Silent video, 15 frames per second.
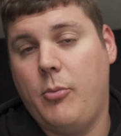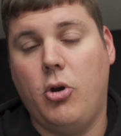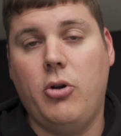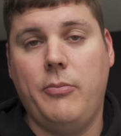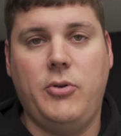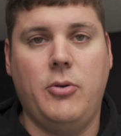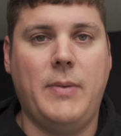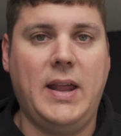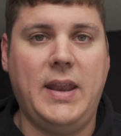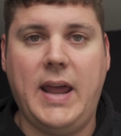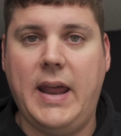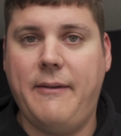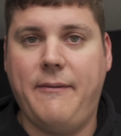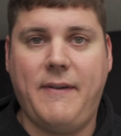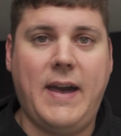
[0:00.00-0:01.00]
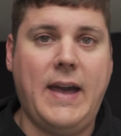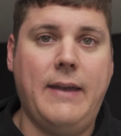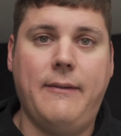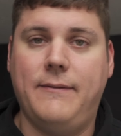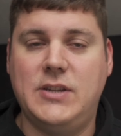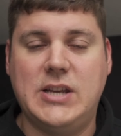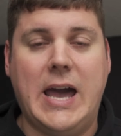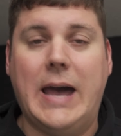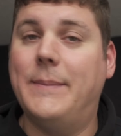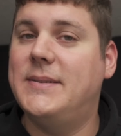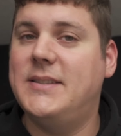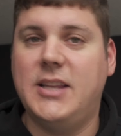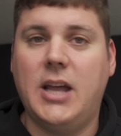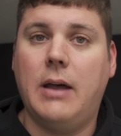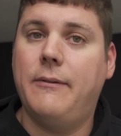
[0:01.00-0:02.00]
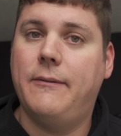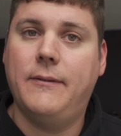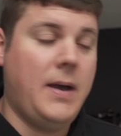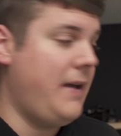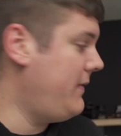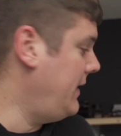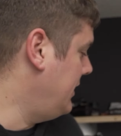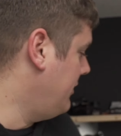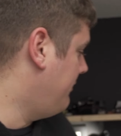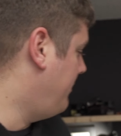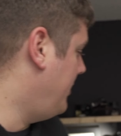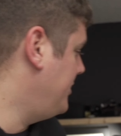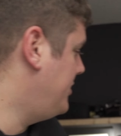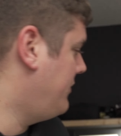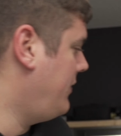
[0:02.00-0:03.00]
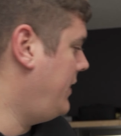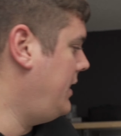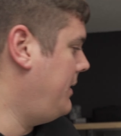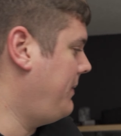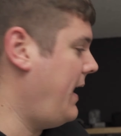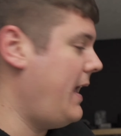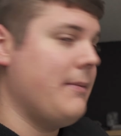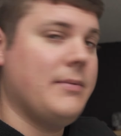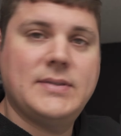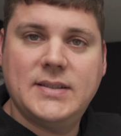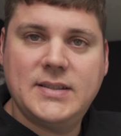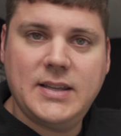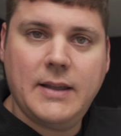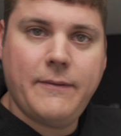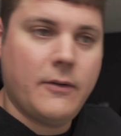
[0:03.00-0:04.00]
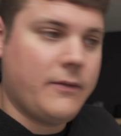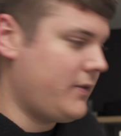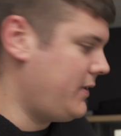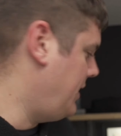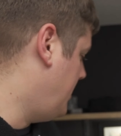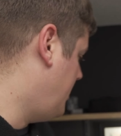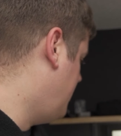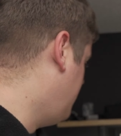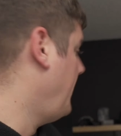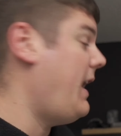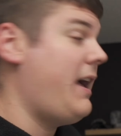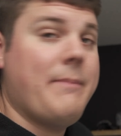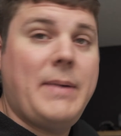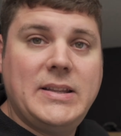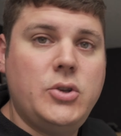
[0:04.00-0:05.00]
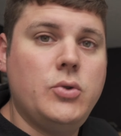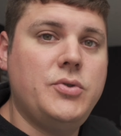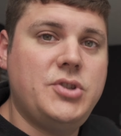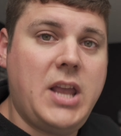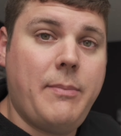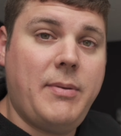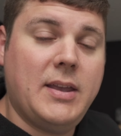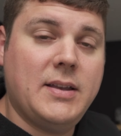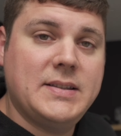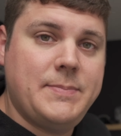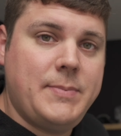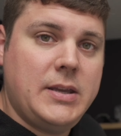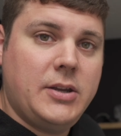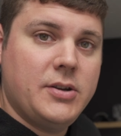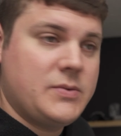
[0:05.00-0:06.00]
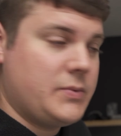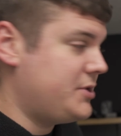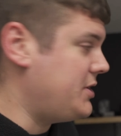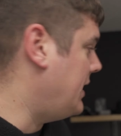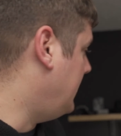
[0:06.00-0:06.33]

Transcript: home, do my 9-to-5 job stuff. I have like a bunch of random cables and stuff over there. I have my 2 JBL speakers, which I